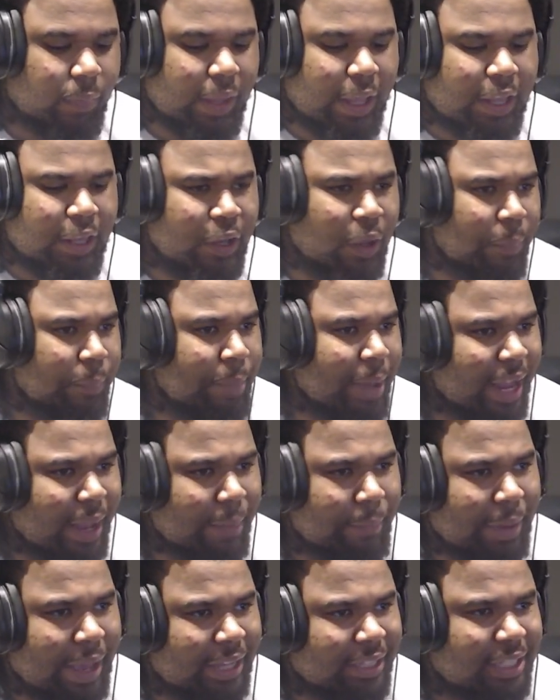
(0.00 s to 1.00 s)
Little
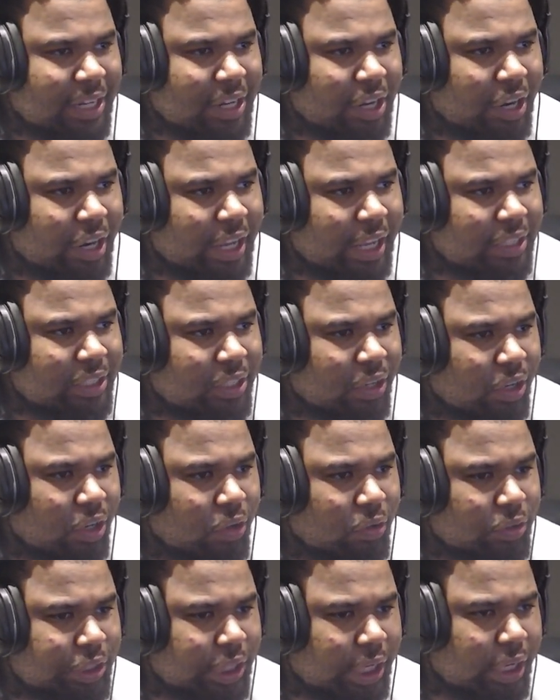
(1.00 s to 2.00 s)
pocket pass to Nurkic. Hold
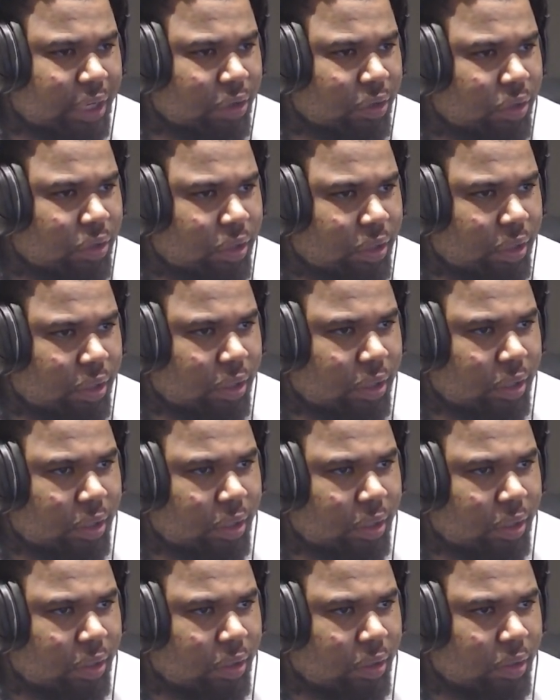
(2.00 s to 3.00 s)
on. Chill.
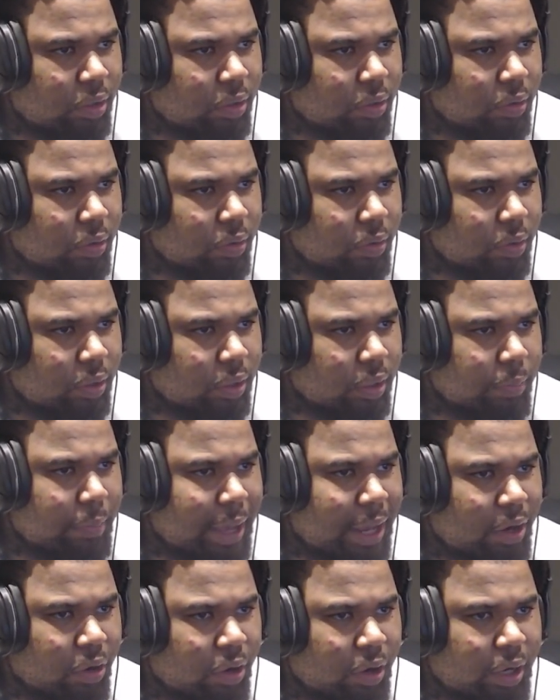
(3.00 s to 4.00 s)
The
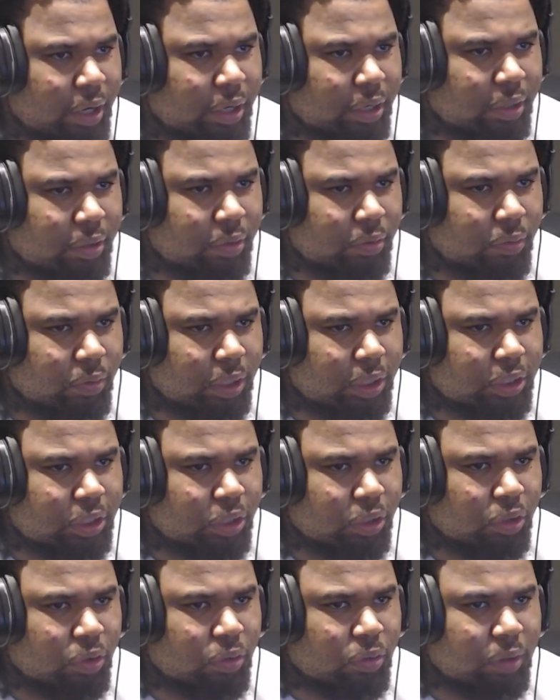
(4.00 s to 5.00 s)
back door. One,
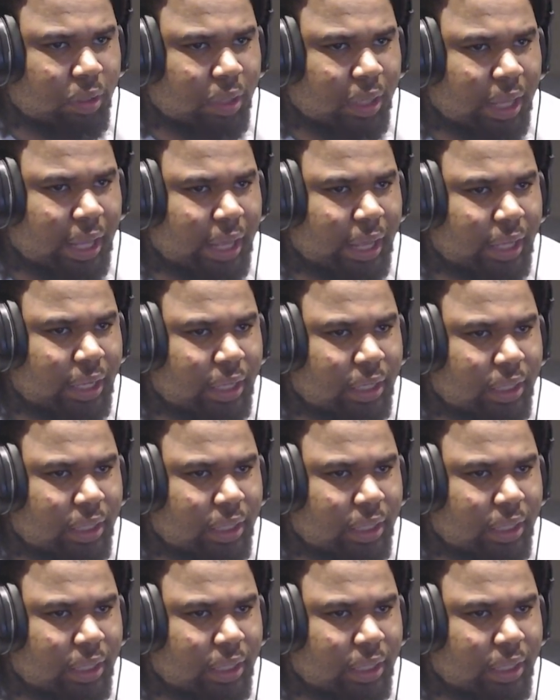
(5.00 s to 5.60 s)
two. Lay.